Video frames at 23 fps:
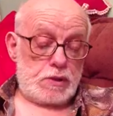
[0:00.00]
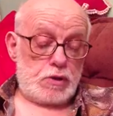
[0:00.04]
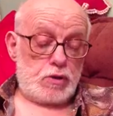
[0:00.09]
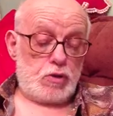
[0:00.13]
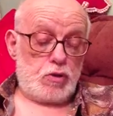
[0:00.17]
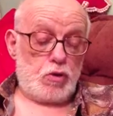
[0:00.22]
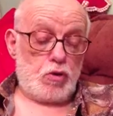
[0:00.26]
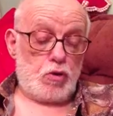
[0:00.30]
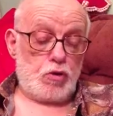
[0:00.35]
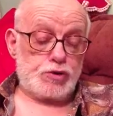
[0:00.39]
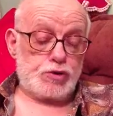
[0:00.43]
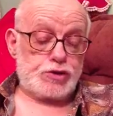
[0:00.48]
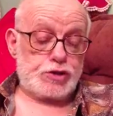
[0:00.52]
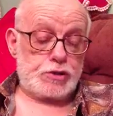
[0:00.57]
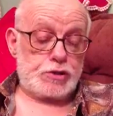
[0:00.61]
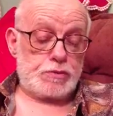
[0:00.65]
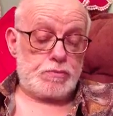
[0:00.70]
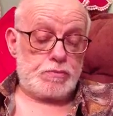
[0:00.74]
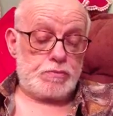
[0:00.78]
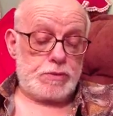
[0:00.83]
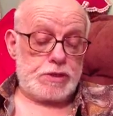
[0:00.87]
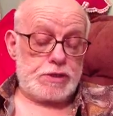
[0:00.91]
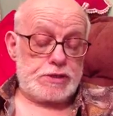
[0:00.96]

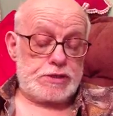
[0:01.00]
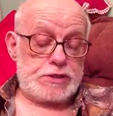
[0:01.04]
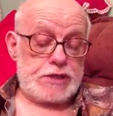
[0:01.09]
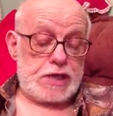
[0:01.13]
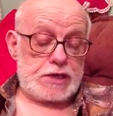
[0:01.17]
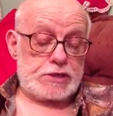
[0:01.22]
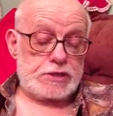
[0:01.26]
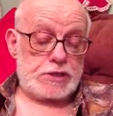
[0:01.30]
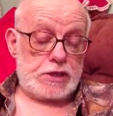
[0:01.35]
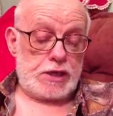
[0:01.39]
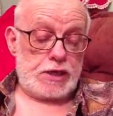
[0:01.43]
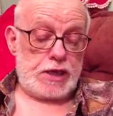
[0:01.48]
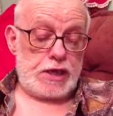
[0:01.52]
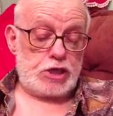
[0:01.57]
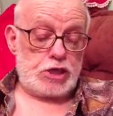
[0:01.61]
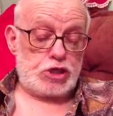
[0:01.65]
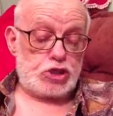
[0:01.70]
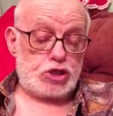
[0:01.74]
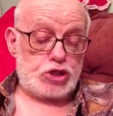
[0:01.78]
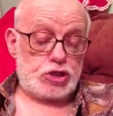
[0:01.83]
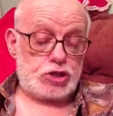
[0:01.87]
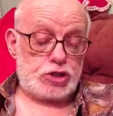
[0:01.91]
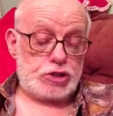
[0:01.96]
Autumn is
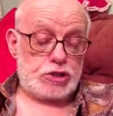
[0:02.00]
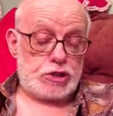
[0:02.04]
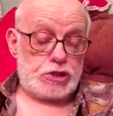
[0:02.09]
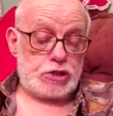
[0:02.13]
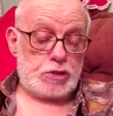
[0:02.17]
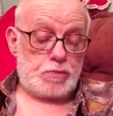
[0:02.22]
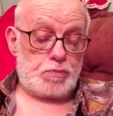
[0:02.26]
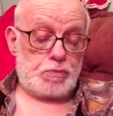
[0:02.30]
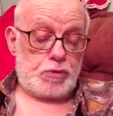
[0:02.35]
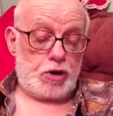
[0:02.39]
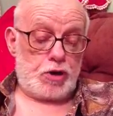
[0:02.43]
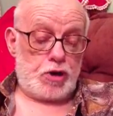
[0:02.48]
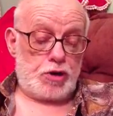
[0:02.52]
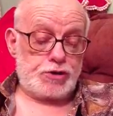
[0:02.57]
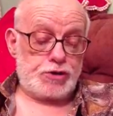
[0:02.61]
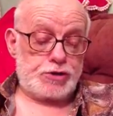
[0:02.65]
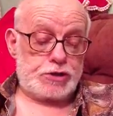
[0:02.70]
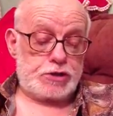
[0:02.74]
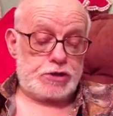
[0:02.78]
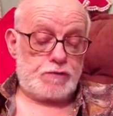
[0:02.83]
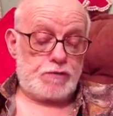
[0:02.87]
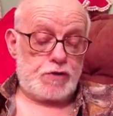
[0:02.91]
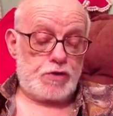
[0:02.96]
desolation in the plot
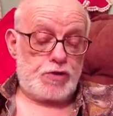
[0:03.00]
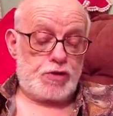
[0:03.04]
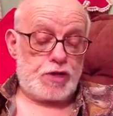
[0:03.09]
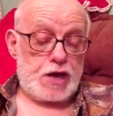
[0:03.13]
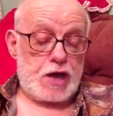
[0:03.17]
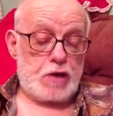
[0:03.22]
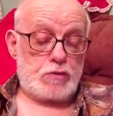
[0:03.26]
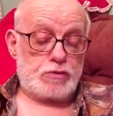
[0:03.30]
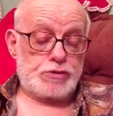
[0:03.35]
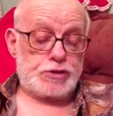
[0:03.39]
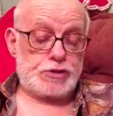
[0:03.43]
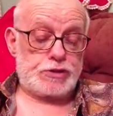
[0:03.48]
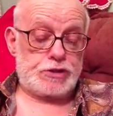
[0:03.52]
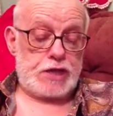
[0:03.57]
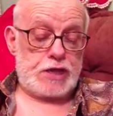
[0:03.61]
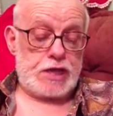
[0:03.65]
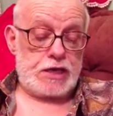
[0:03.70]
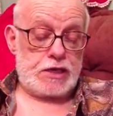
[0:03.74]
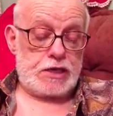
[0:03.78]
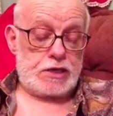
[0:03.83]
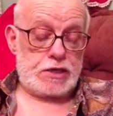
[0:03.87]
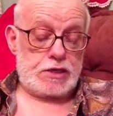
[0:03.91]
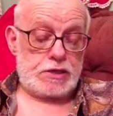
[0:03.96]
of 1,000
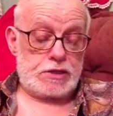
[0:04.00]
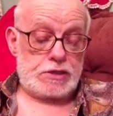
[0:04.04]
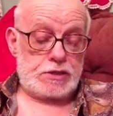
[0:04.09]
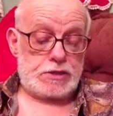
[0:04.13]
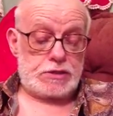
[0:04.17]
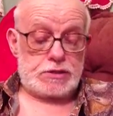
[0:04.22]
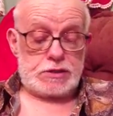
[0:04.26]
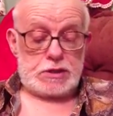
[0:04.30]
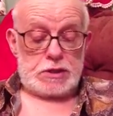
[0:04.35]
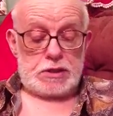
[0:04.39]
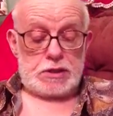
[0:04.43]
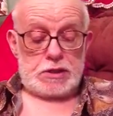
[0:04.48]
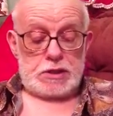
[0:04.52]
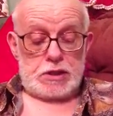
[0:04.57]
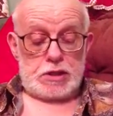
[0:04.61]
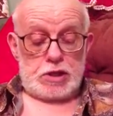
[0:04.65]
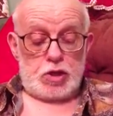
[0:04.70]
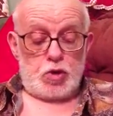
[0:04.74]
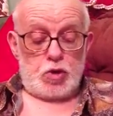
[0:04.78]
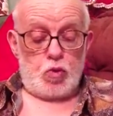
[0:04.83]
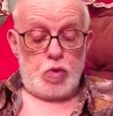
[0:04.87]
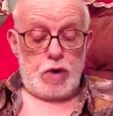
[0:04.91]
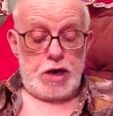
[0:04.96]
acres,
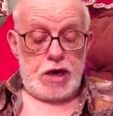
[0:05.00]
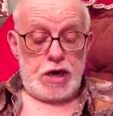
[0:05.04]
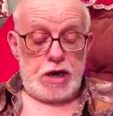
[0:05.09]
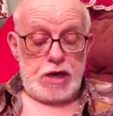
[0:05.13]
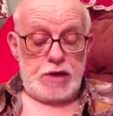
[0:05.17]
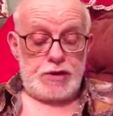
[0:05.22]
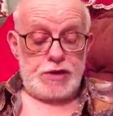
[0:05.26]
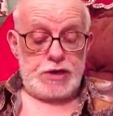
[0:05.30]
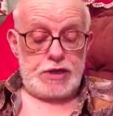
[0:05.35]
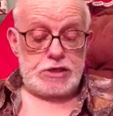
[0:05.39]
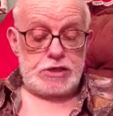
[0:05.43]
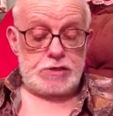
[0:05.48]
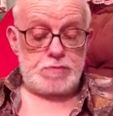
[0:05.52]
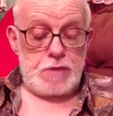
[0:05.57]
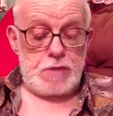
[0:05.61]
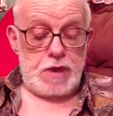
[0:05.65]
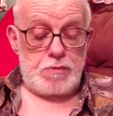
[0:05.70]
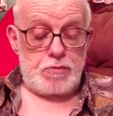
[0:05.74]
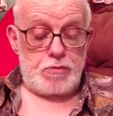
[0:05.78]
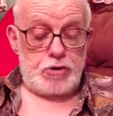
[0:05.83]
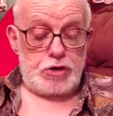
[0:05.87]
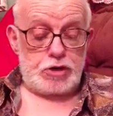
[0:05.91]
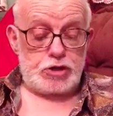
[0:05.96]
where these
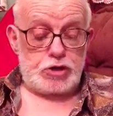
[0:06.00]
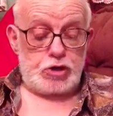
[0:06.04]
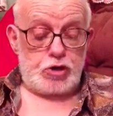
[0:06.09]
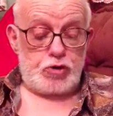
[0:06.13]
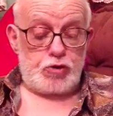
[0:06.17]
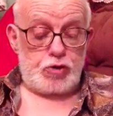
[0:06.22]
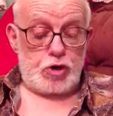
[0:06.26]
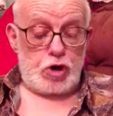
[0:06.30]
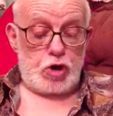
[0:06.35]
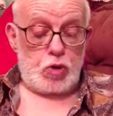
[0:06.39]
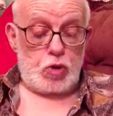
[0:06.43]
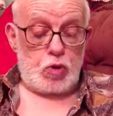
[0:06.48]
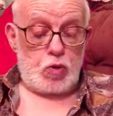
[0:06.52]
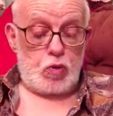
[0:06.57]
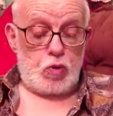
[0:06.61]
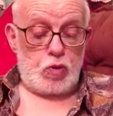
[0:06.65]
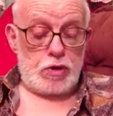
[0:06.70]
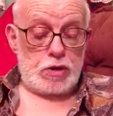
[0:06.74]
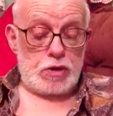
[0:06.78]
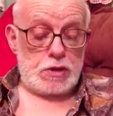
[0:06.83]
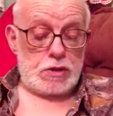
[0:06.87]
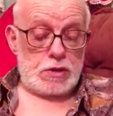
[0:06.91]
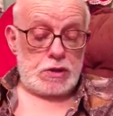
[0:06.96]
memories grow
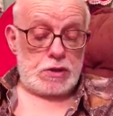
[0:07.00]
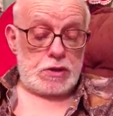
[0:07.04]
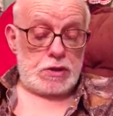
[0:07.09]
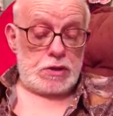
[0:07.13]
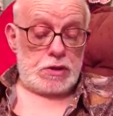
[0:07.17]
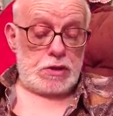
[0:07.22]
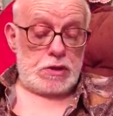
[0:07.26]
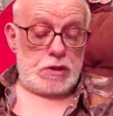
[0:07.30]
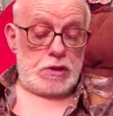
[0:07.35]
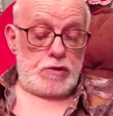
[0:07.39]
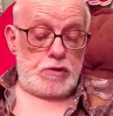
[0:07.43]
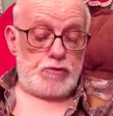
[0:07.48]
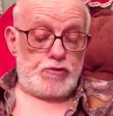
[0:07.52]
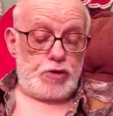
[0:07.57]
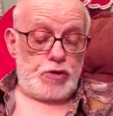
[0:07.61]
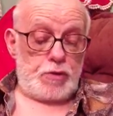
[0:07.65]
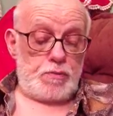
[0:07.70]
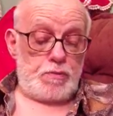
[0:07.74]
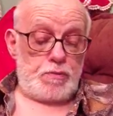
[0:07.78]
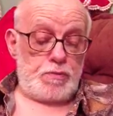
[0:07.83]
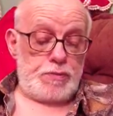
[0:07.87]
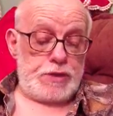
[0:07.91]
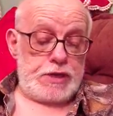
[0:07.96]

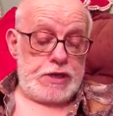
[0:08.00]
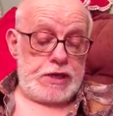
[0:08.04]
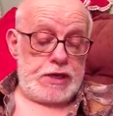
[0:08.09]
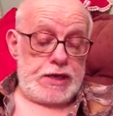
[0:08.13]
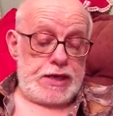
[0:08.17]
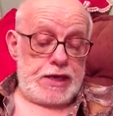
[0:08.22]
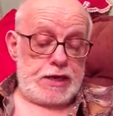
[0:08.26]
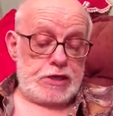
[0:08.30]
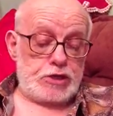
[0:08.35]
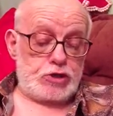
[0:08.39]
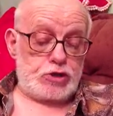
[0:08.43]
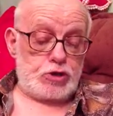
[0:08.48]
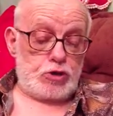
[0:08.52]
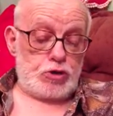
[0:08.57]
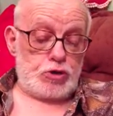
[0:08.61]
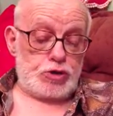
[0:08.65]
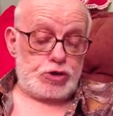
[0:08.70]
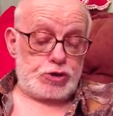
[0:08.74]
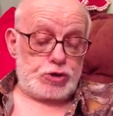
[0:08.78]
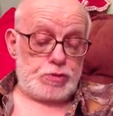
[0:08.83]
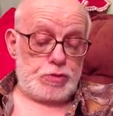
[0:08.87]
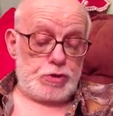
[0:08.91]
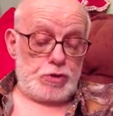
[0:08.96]
from the
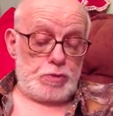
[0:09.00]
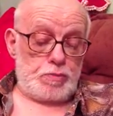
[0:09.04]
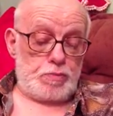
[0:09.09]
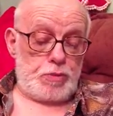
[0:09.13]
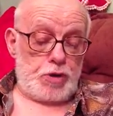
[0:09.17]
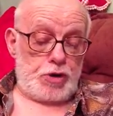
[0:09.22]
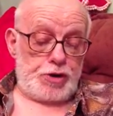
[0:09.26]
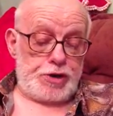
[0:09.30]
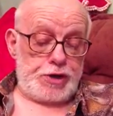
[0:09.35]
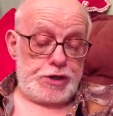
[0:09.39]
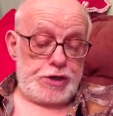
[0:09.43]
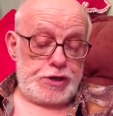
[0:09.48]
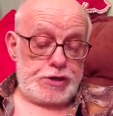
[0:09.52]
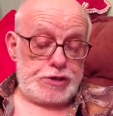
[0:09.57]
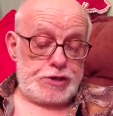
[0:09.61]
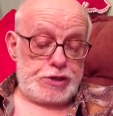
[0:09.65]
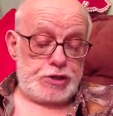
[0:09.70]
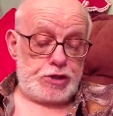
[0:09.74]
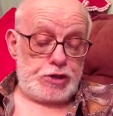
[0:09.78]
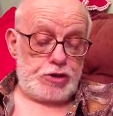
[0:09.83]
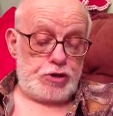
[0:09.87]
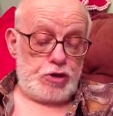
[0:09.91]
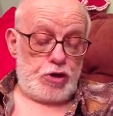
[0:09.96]
inexhaustible bodies that
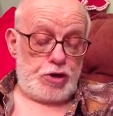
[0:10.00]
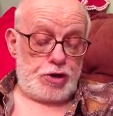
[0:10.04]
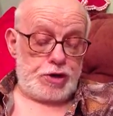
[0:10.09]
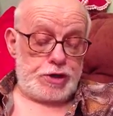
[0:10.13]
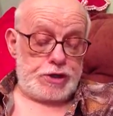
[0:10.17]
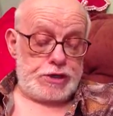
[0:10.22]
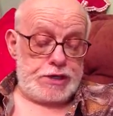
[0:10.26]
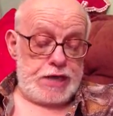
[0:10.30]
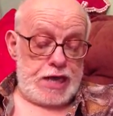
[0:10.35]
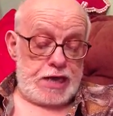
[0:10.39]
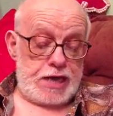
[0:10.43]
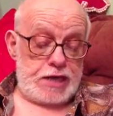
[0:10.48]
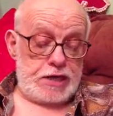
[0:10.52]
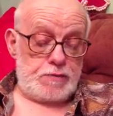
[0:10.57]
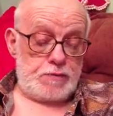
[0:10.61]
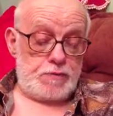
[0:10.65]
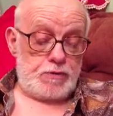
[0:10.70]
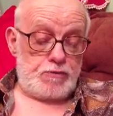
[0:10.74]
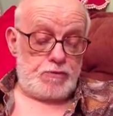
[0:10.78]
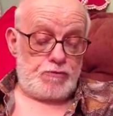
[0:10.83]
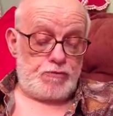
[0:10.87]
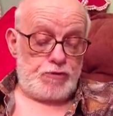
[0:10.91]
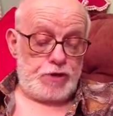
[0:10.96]
are not dead
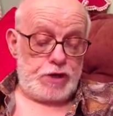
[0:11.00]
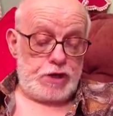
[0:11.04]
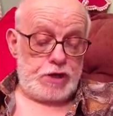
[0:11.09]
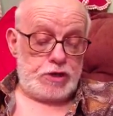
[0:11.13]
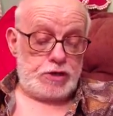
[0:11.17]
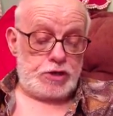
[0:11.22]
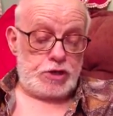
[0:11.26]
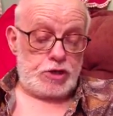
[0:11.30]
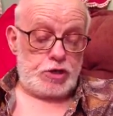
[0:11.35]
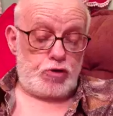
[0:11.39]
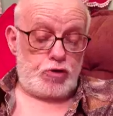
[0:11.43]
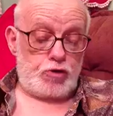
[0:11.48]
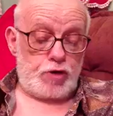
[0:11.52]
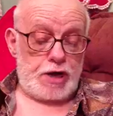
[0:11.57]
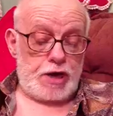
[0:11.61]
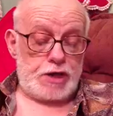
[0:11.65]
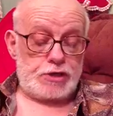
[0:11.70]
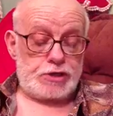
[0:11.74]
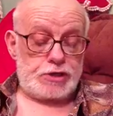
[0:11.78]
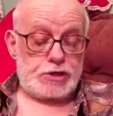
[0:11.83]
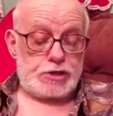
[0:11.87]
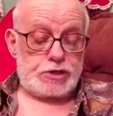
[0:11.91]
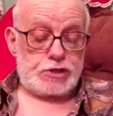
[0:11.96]
but feed the
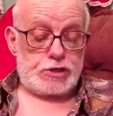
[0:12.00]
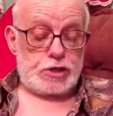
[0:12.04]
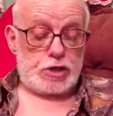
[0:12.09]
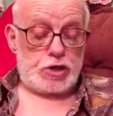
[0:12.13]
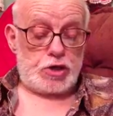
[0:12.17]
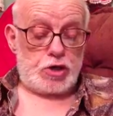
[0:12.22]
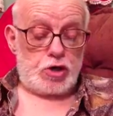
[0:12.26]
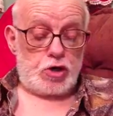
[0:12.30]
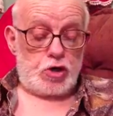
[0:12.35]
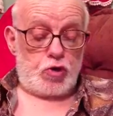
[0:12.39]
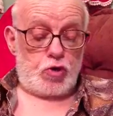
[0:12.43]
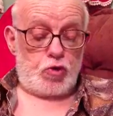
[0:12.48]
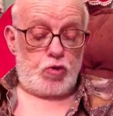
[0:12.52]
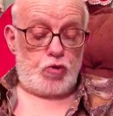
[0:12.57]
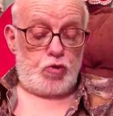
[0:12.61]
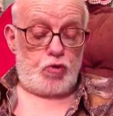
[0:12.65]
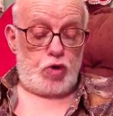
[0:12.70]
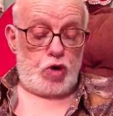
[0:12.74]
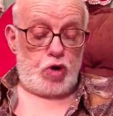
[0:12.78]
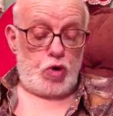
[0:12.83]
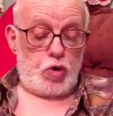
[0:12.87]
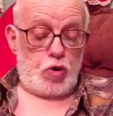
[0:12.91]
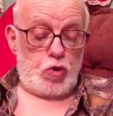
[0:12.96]
grass,
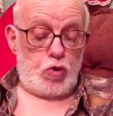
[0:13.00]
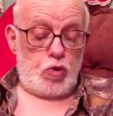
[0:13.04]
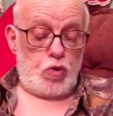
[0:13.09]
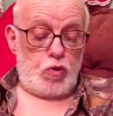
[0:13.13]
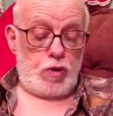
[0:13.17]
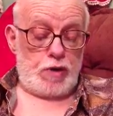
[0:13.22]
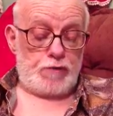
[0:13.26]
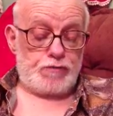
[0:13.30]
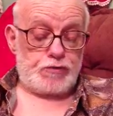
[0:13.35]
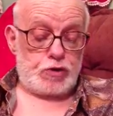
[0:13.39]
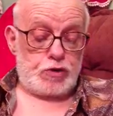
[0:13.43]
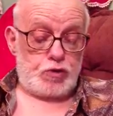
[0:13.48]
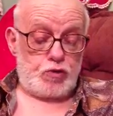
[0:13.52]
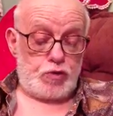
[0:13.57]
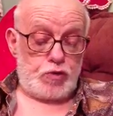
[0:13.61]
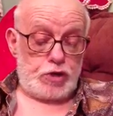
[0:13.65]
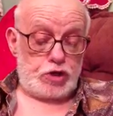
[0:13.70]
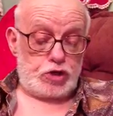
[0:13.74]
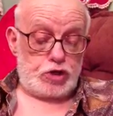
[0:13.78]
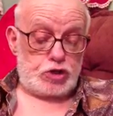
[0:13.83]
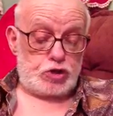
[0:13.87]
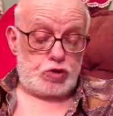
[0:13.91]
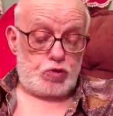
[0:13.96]
row after
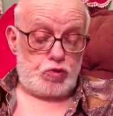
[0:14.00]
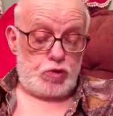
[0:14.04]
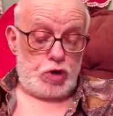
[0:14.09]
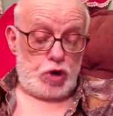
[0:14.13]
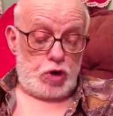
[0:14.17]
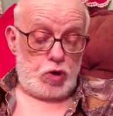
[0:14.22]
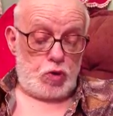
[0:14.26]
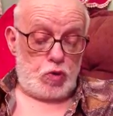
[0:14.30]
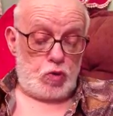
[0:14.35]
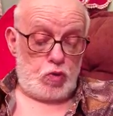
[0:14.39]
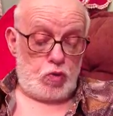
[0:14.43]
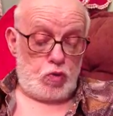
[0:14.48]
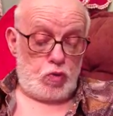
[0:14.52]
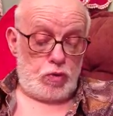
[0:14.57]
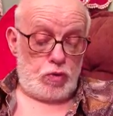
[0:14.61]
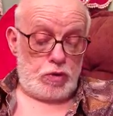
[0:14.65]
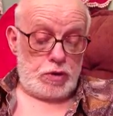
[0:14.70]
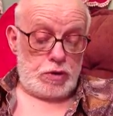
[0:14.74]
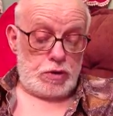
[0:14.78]
rich row.